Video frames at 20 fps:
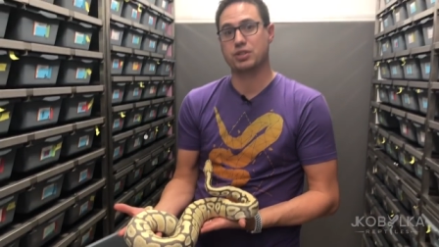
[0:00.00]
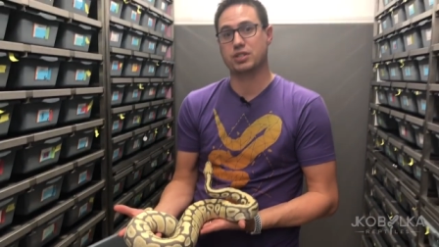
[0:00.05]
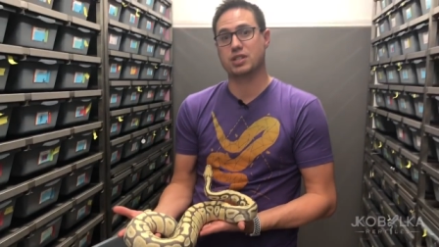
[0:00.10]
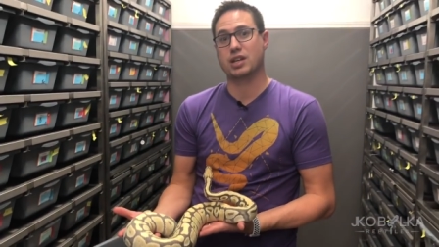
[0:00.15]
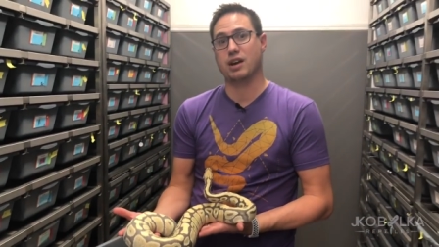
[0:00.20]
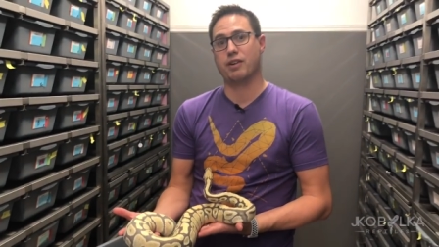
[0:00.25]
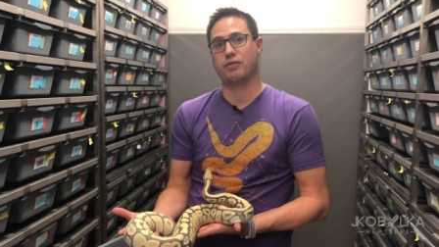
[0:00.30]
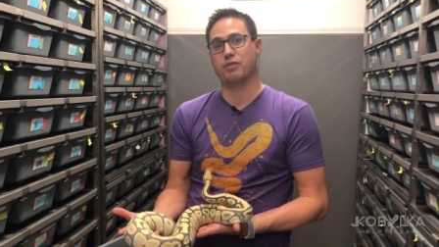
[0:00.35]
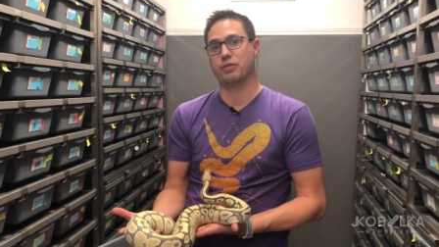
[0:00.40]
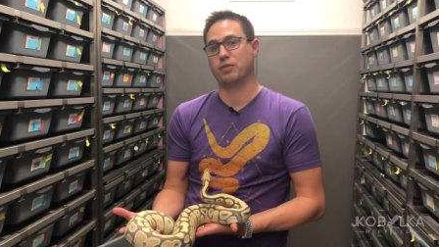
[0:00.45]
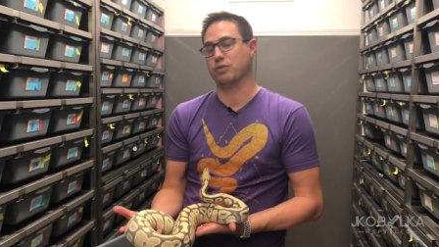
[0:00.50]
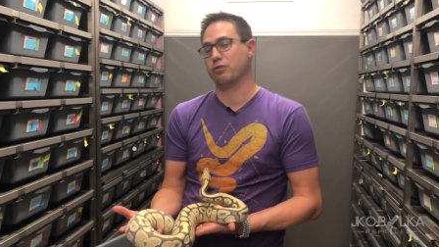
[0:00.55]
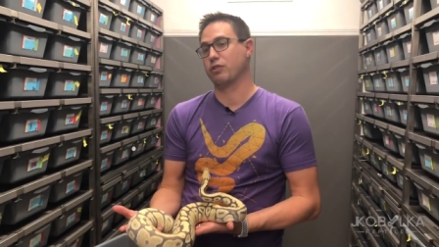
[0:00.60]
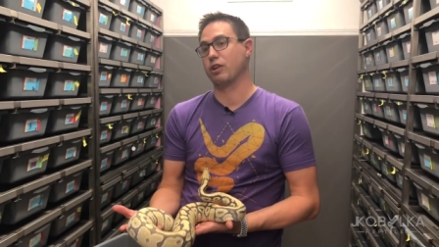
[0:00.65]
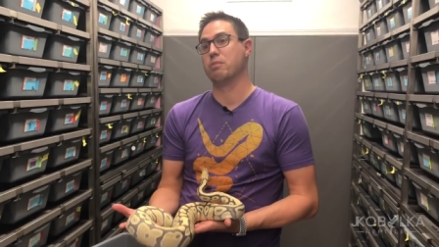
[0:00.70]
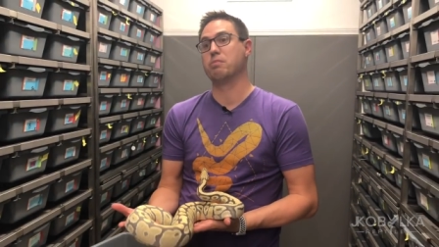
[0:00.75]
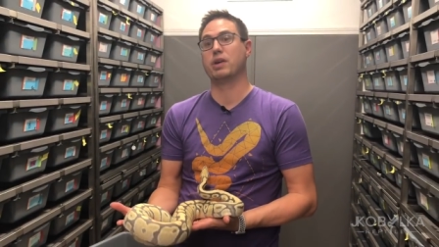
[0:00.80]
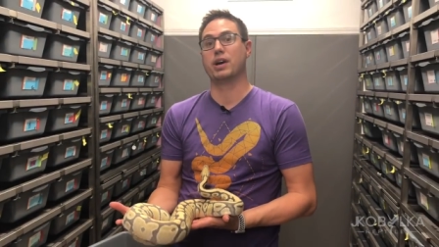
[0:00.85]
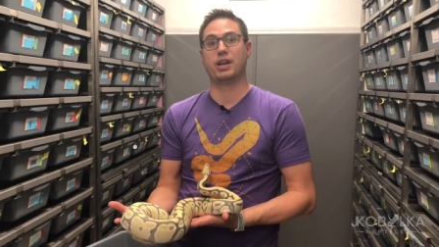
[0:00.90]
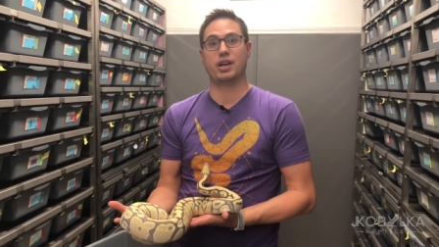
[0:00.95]
stuff
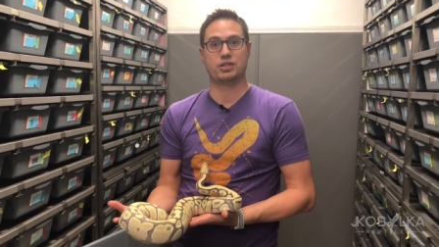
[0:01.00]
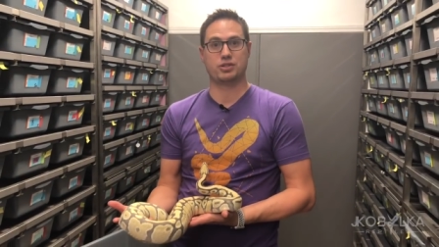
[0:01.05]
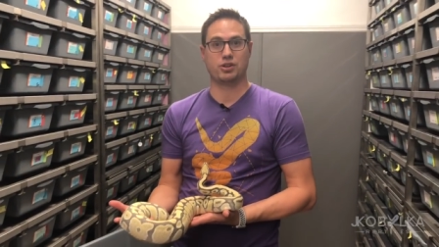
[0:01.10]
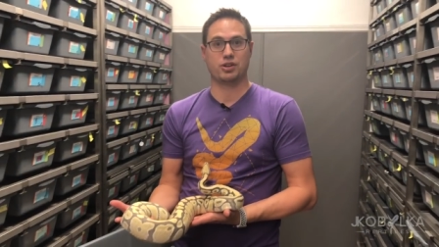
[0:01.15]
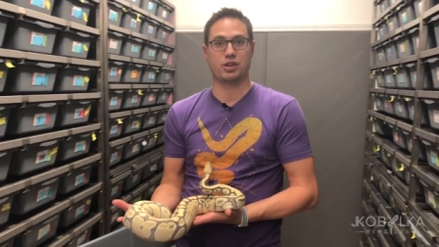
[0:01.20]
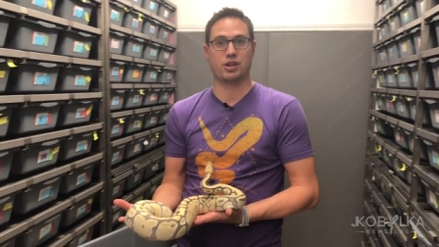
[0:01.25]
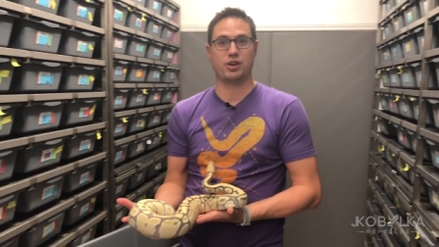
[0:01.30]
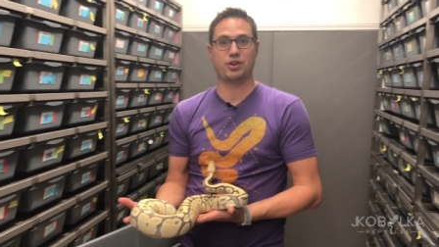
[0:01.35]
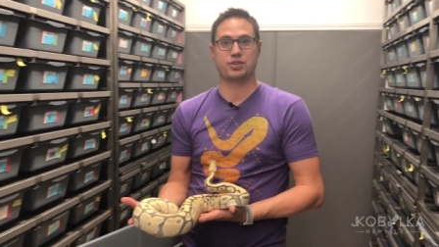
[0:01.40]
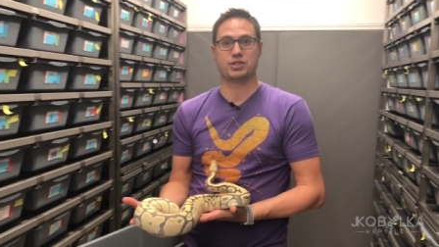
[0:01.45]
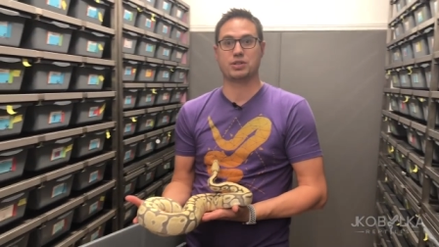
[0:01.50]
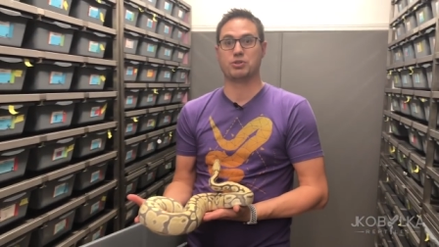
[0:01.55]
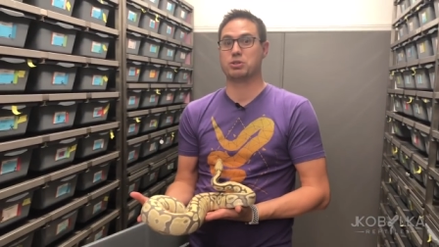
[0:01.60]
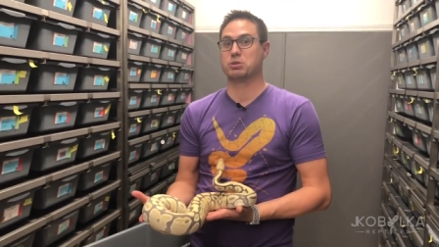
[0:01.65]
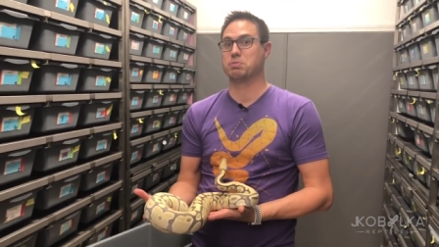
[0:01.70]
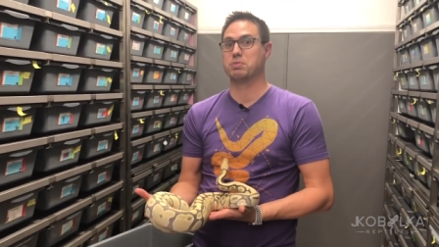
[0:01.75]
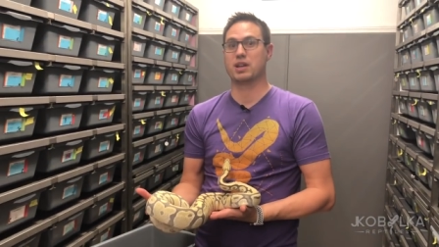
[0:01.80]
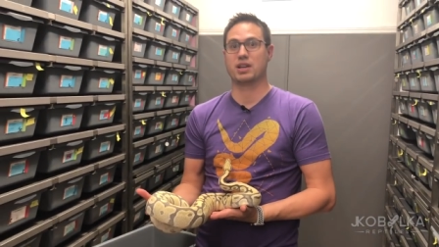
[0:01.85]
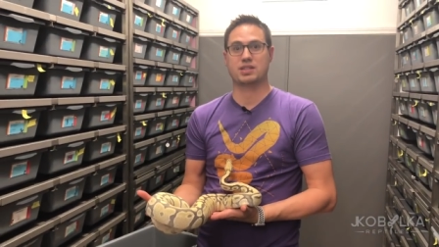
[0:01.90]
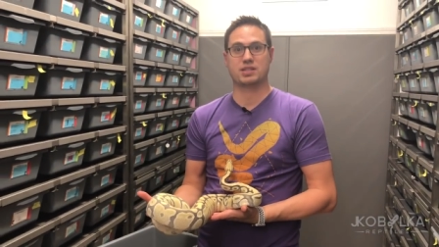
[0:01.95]
from my desert ghost. It was
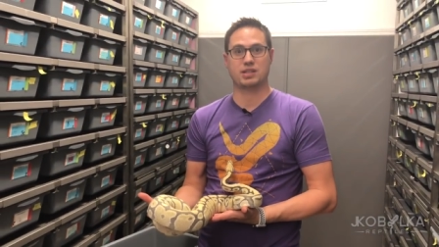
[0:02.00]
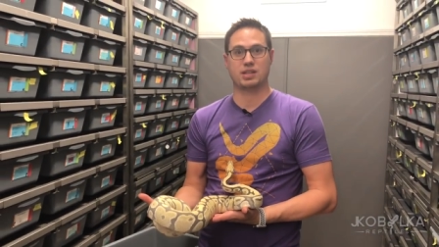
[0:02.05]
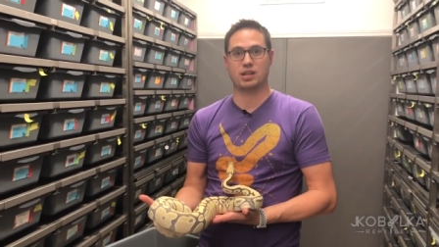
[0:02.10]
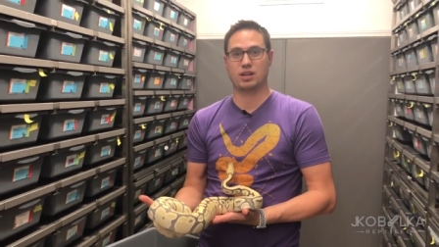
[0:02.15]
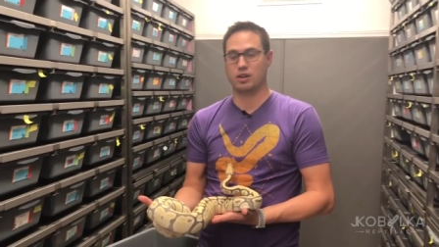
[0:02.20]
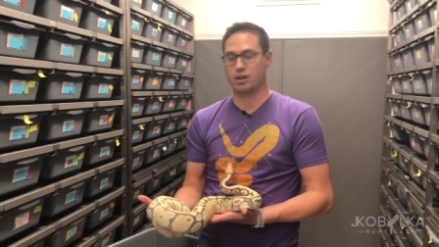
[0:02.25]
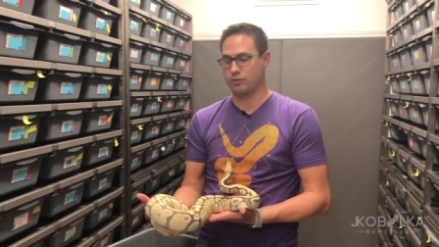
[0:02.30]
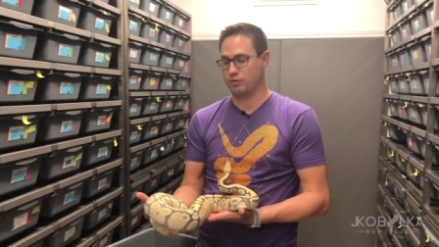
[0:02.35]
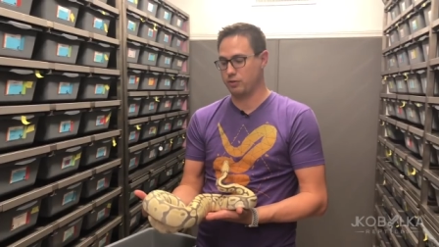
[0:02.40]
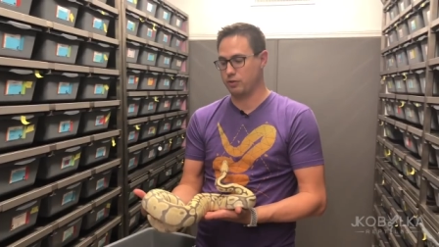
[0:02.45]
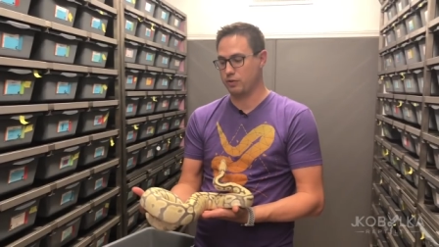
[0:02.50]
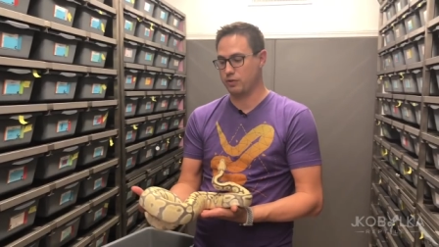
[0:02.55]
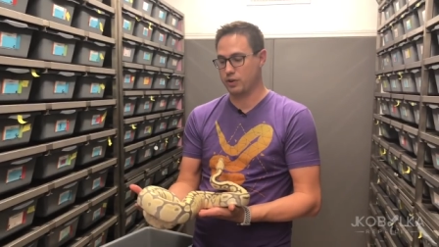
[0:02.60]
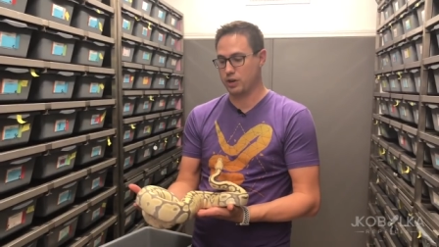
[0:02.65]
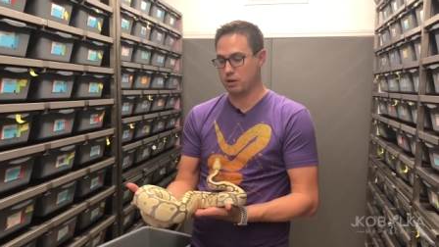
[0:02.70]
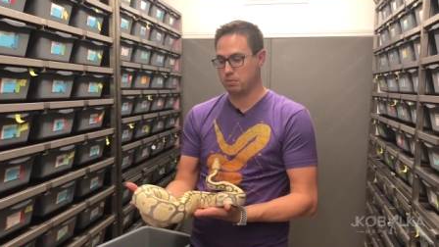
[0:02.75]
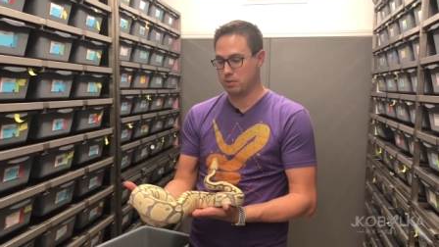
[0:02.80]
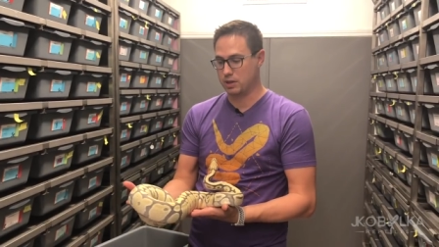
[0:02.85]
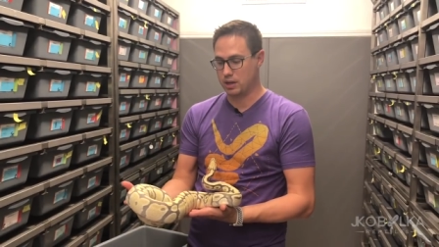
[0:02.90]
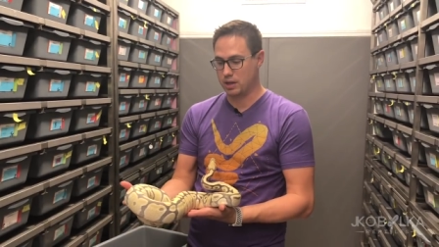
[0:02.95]
mixed in from the
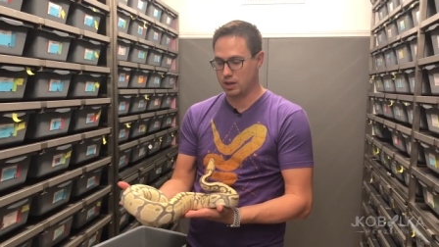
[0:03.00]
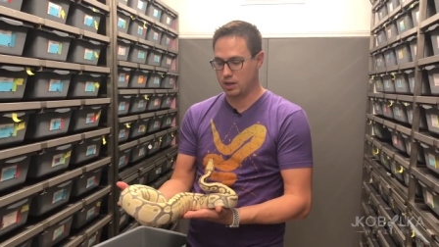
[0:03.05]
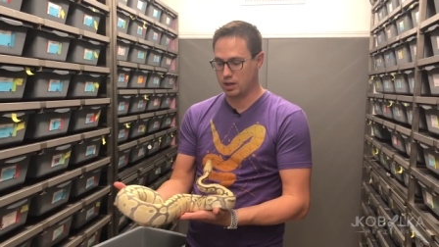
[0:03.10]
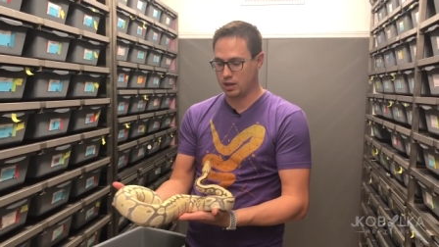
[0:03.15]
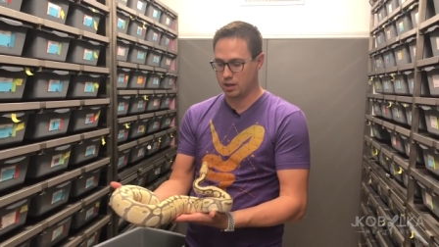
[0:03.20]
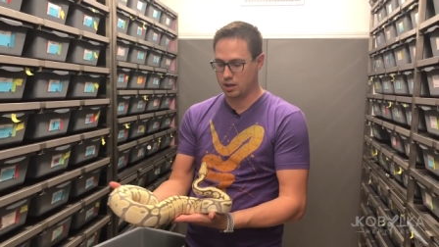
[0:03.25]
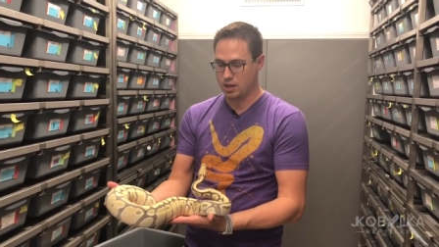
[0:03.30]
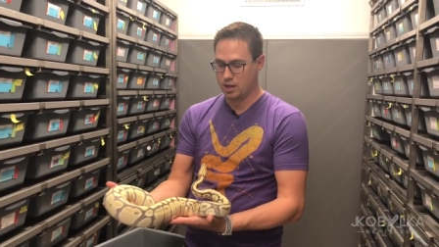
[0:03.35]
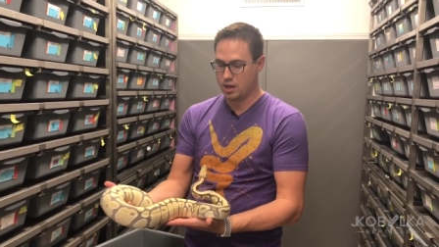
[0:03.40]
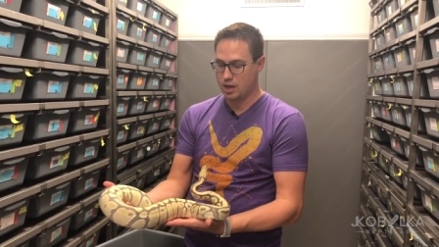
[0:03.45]
very beginning.